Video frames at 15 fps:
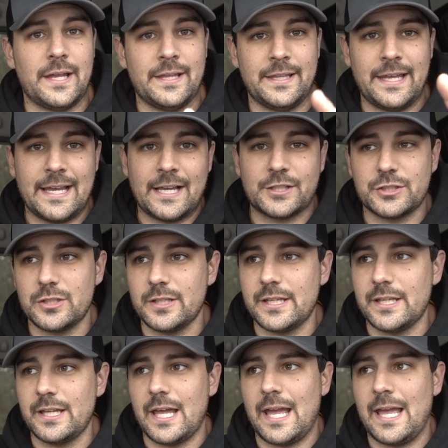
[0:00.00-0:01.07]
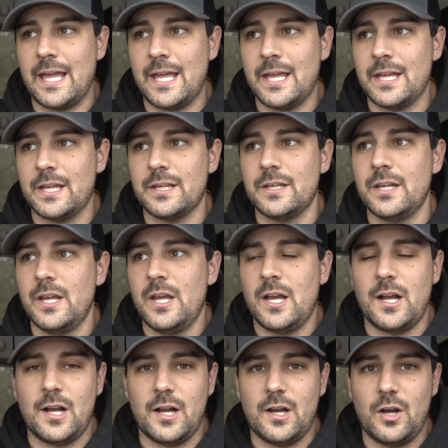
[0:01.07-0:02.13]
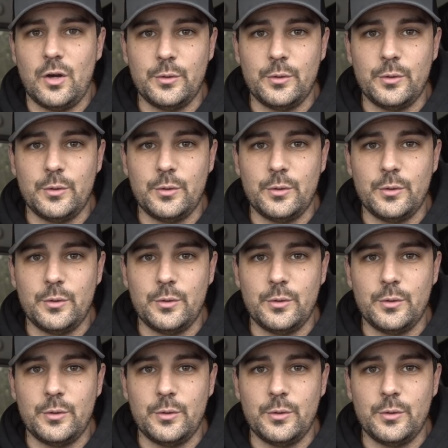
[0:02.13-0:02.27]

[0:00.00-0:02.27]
And they actually had uh,